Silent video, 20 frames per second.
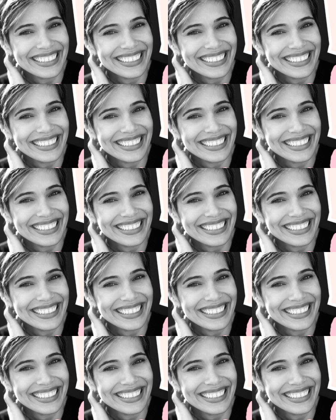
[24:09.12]

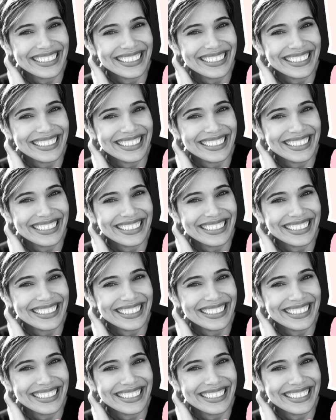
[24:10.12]

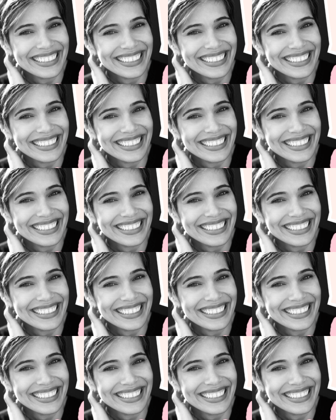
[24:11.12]

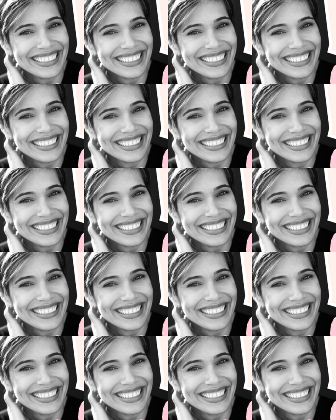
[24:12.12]

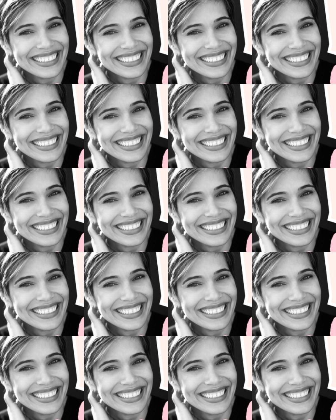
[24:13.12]

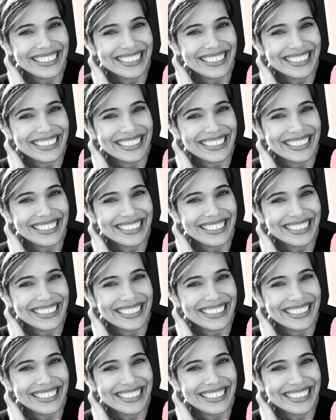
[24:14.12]

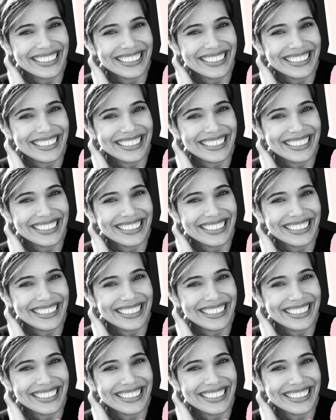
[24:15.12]
(no lip movement)